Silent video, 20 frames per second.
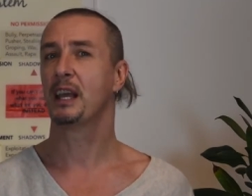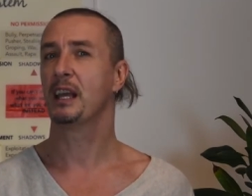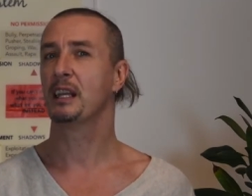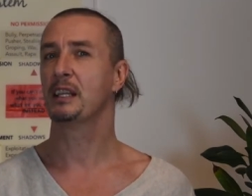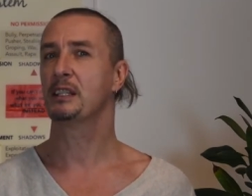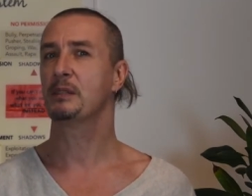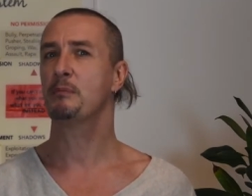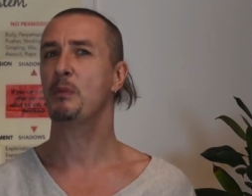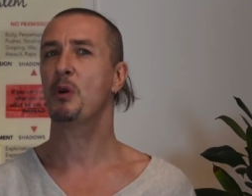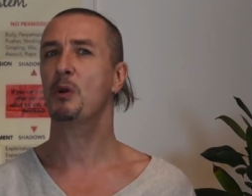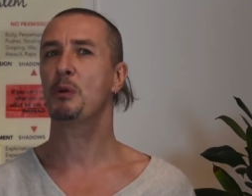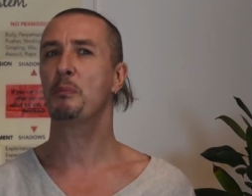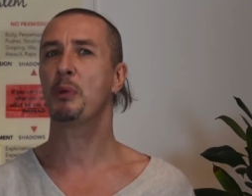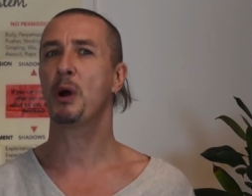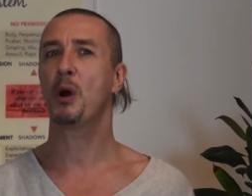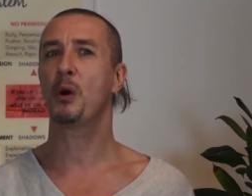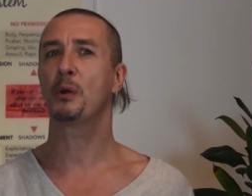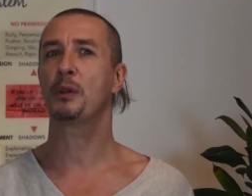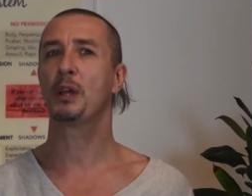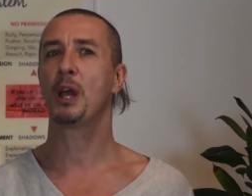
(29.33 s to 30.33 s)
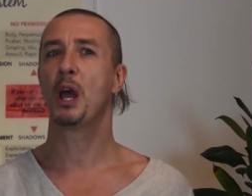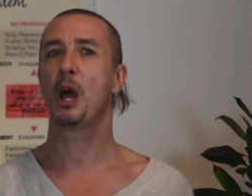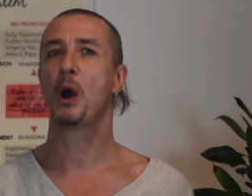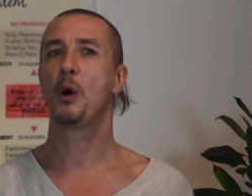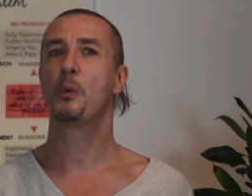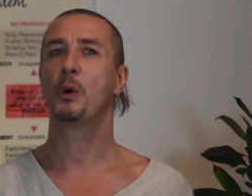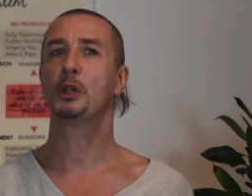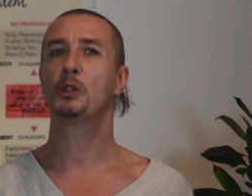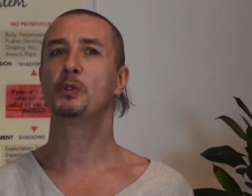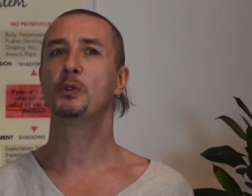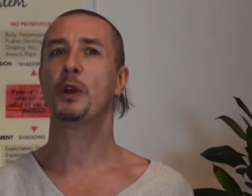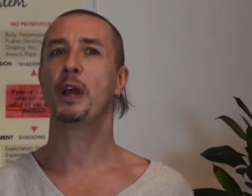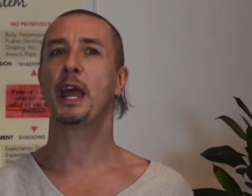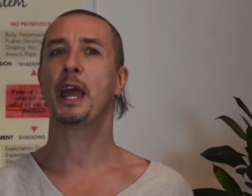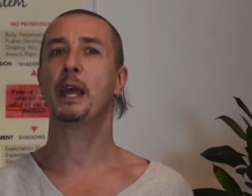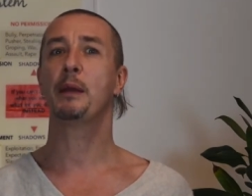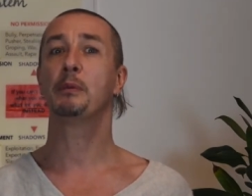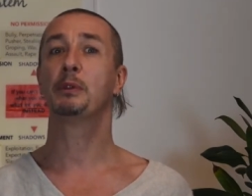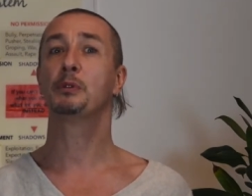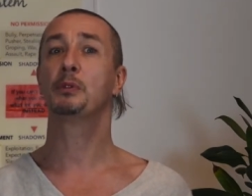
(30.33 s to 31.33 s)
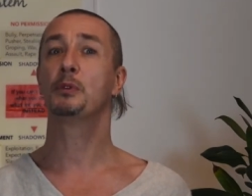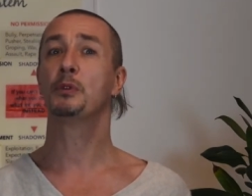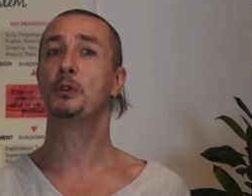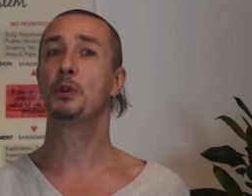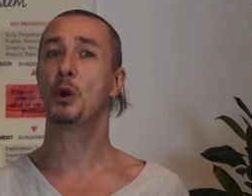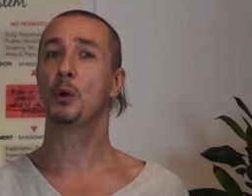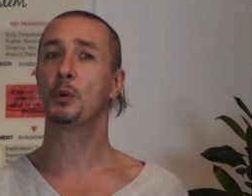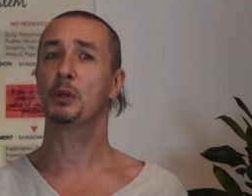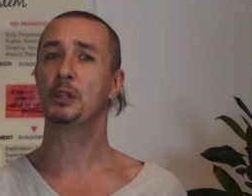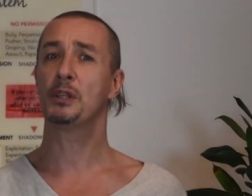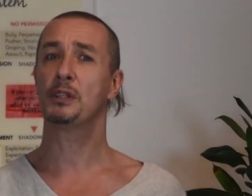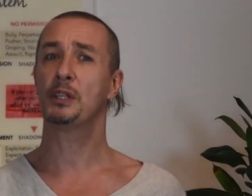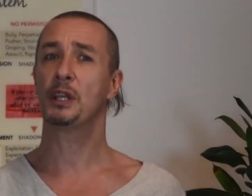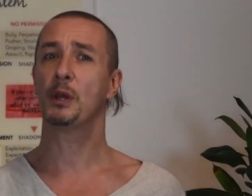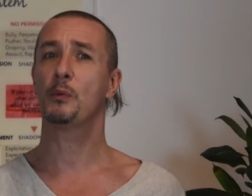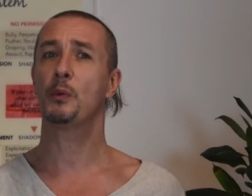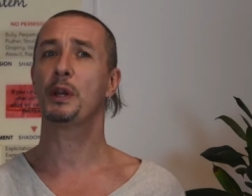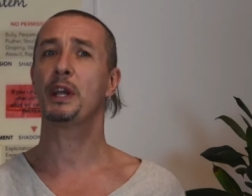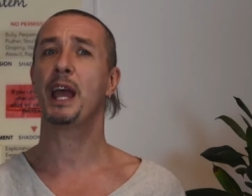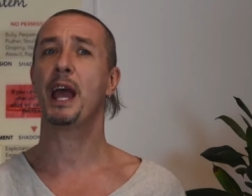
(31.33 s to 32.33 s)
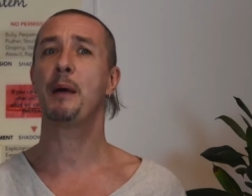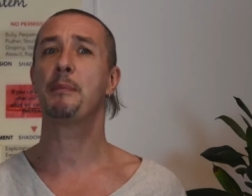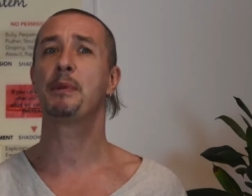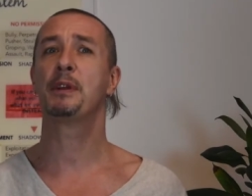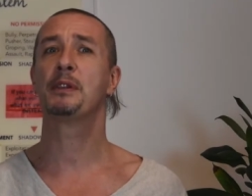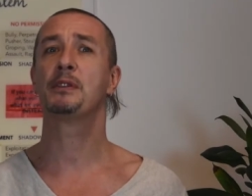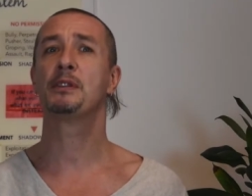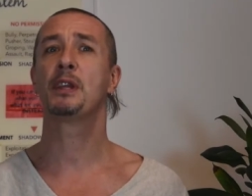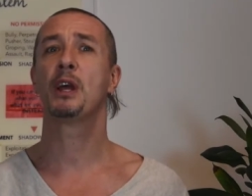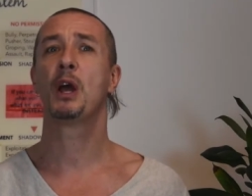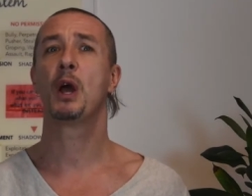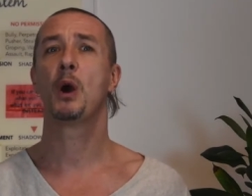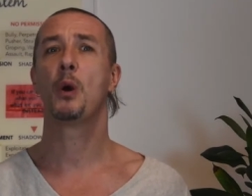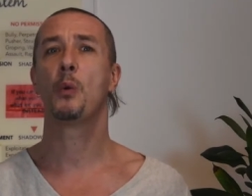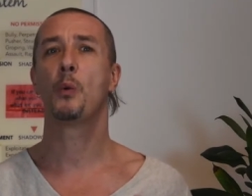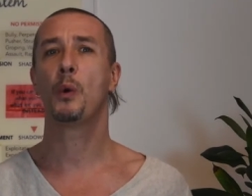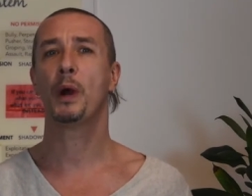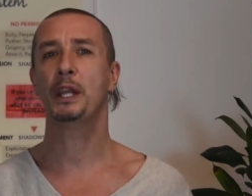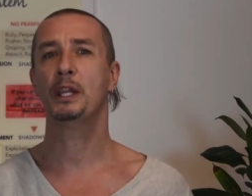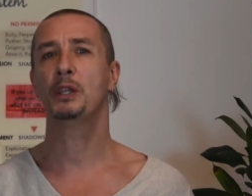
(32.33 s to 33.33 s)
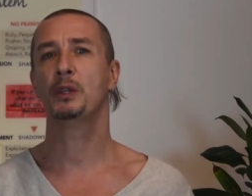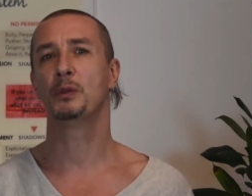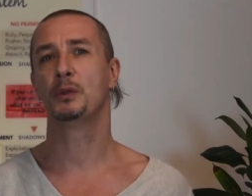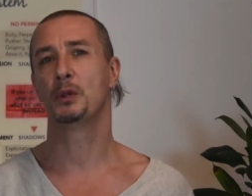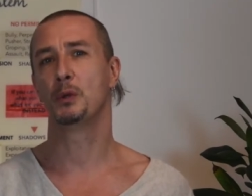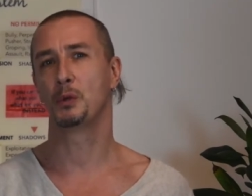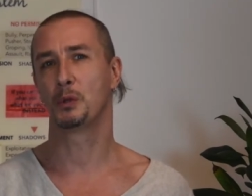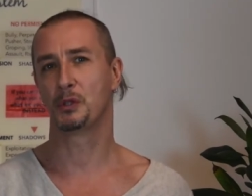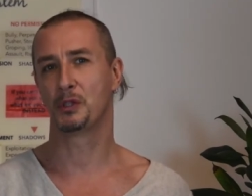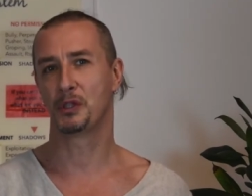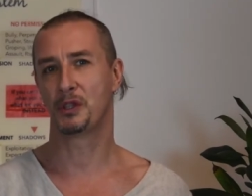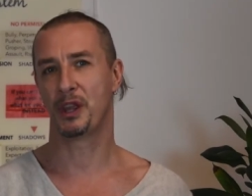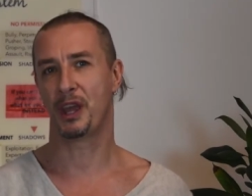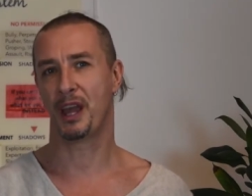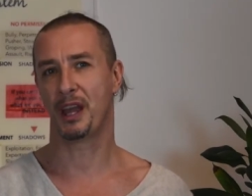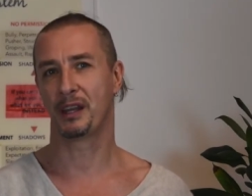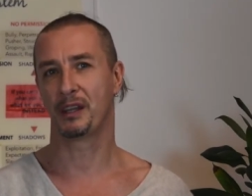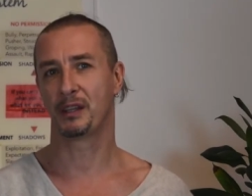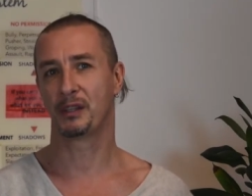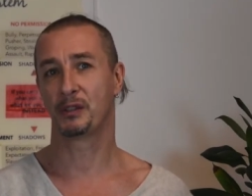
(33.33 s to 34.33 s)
It's more about what you're able to notice and what happens when you notice that.